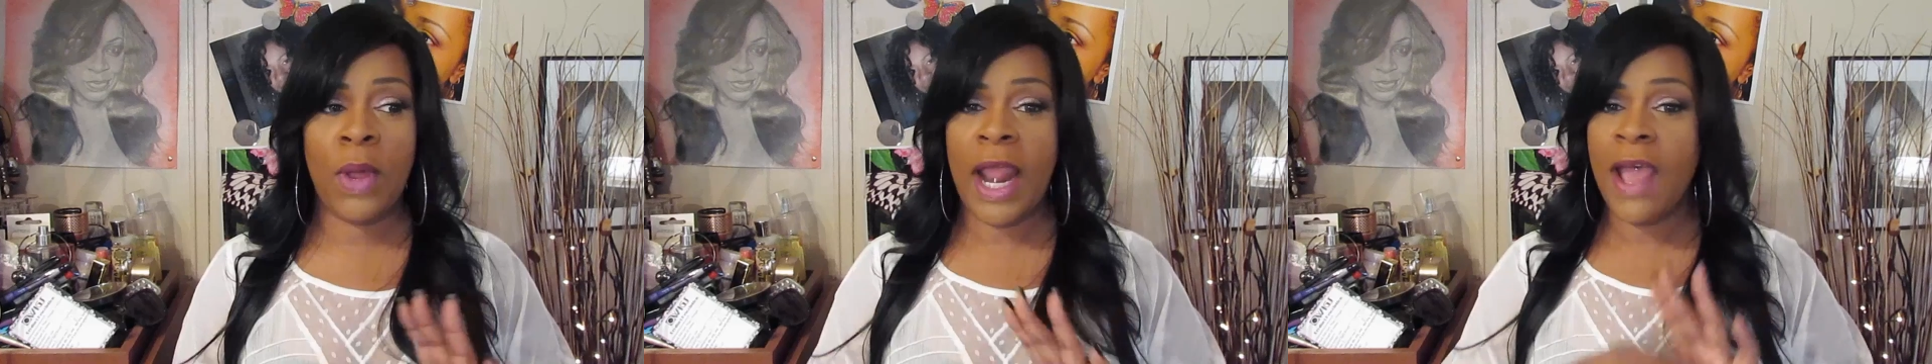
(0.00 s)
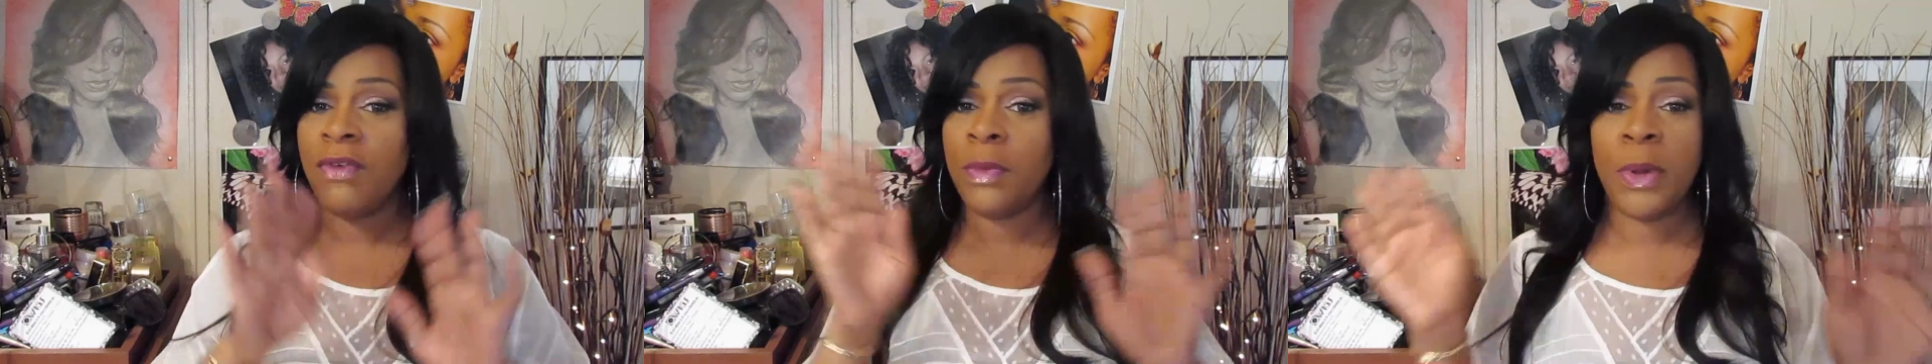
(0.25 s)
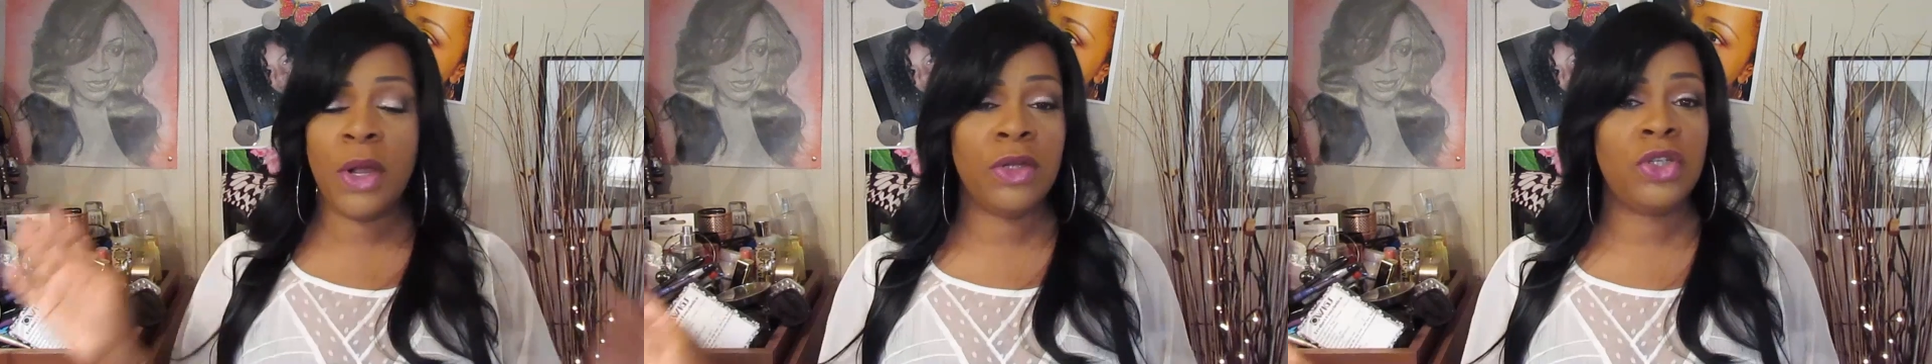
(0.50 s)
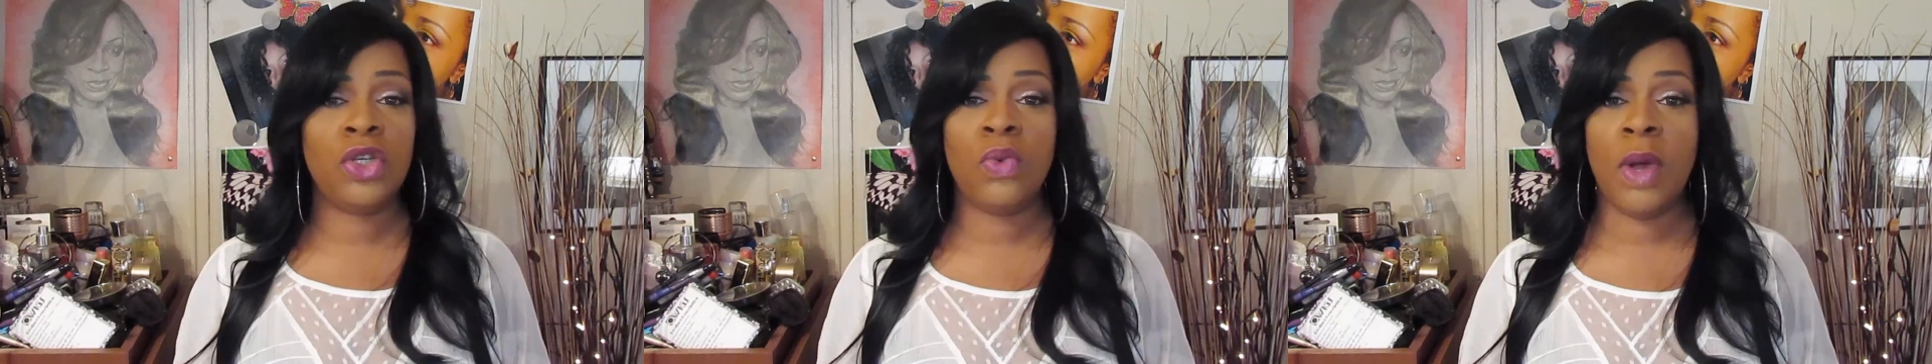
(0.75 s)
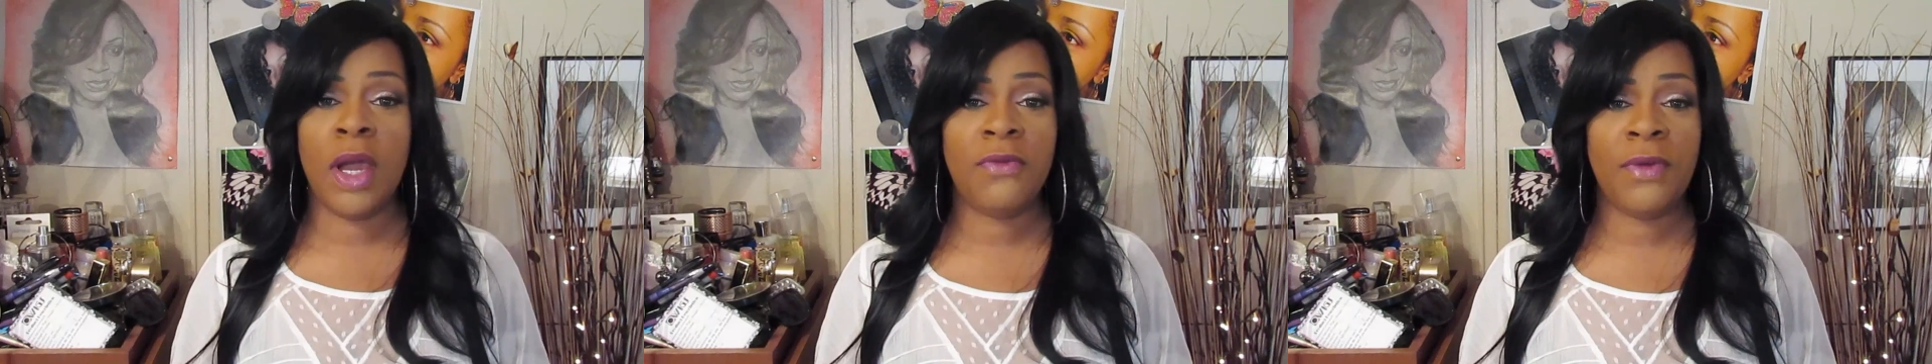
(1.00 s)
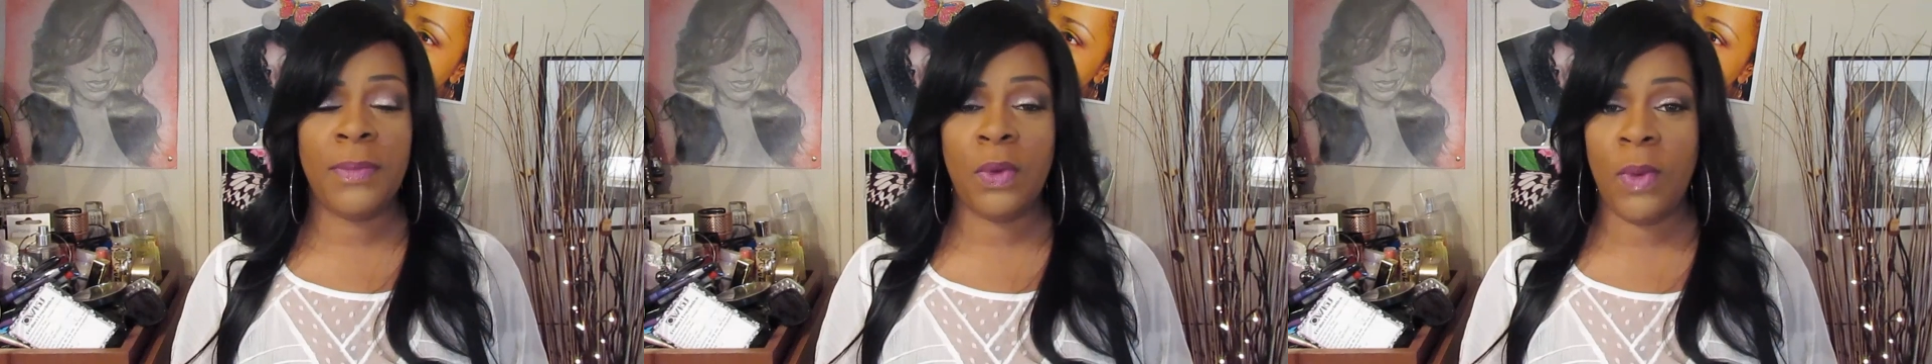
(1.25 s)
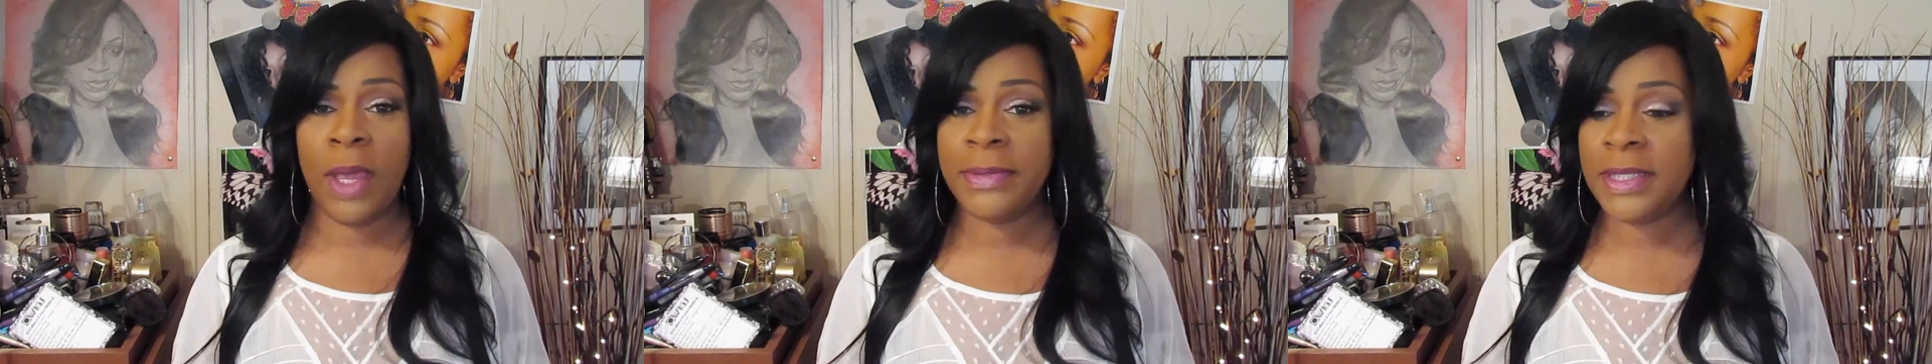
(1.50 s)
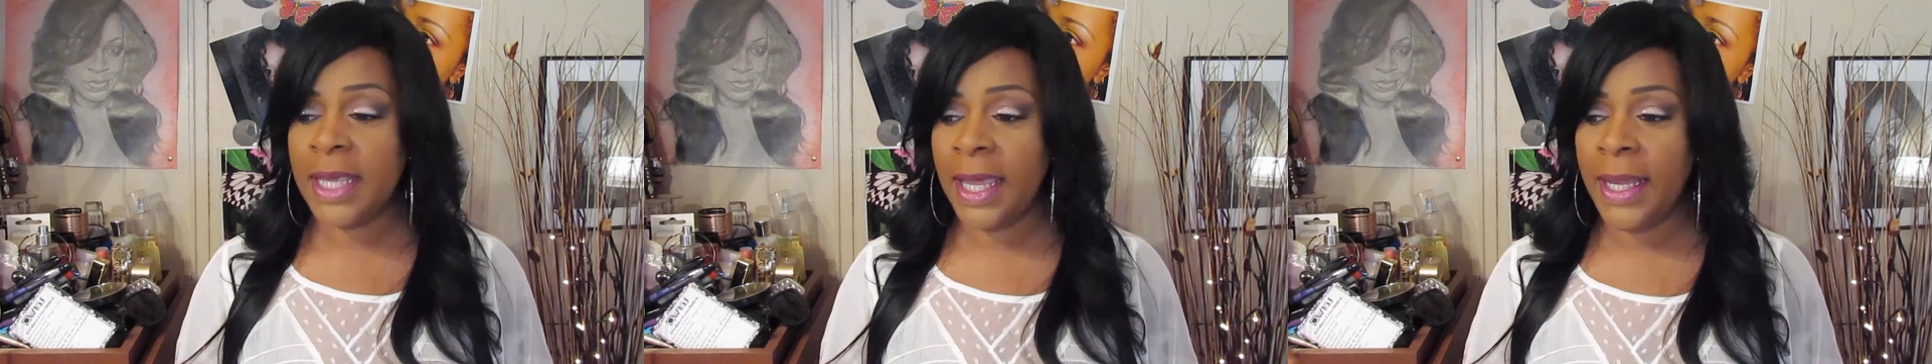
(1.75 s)
whatever purse you want from the
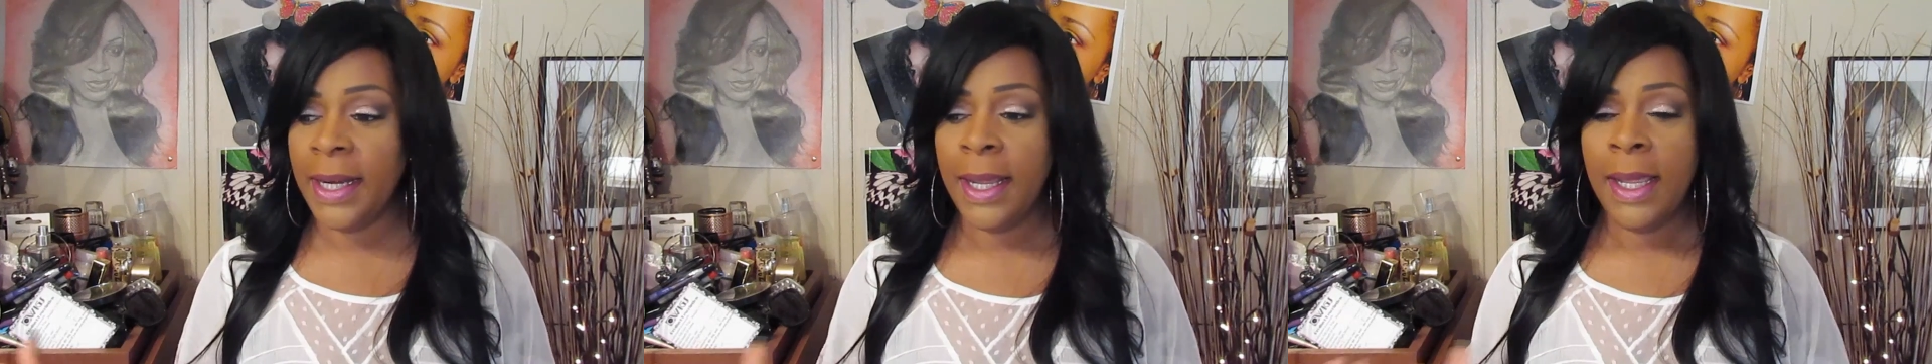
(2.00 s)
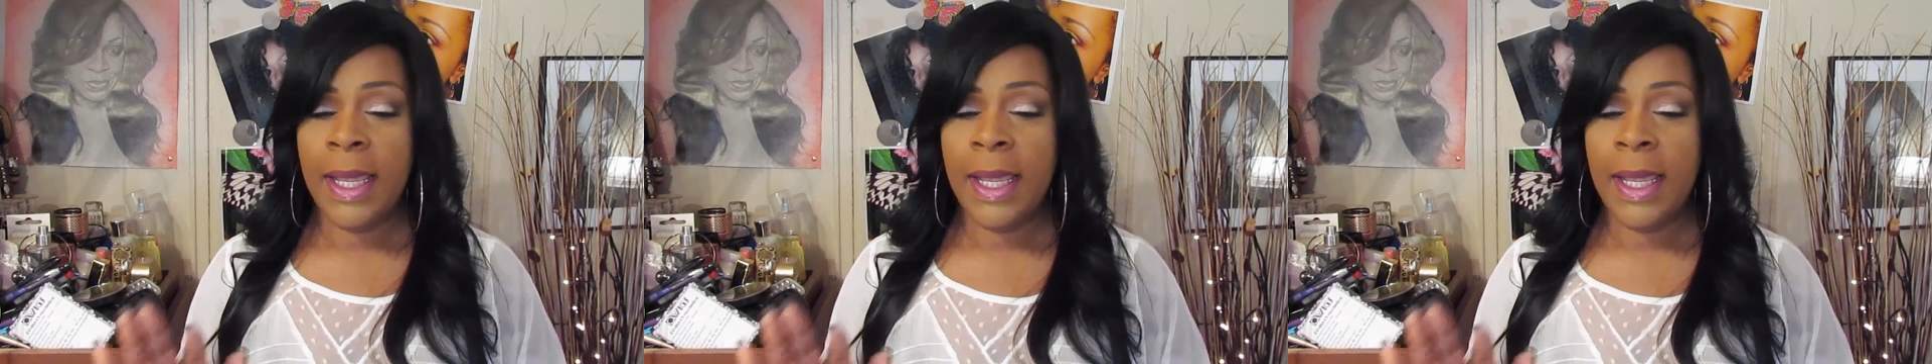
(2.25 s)
website